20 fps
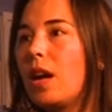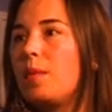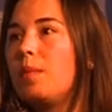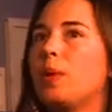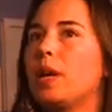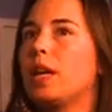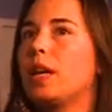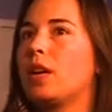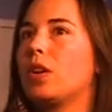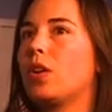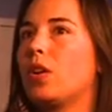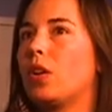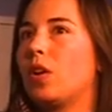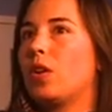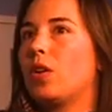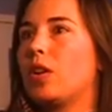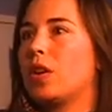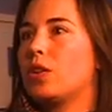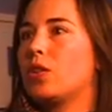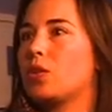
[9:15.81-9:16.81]
And we
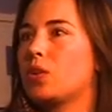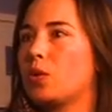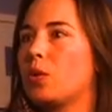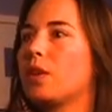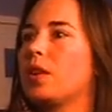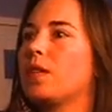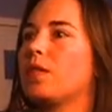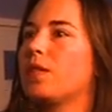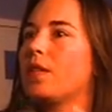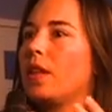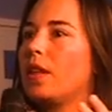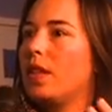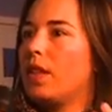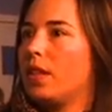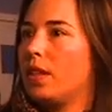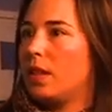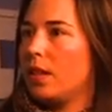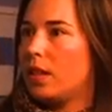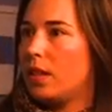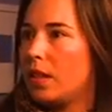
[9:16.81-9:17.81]
encourage sort of
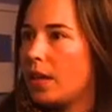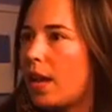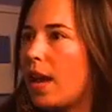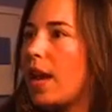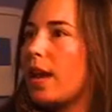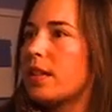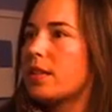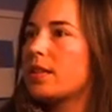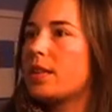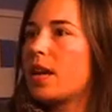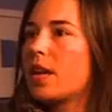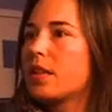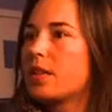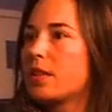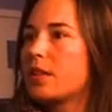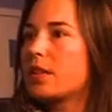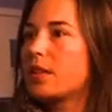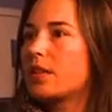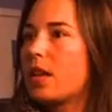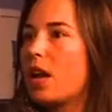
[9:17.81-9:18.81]
the
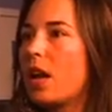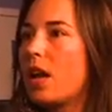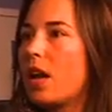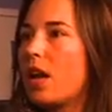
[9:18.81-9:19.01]
excess.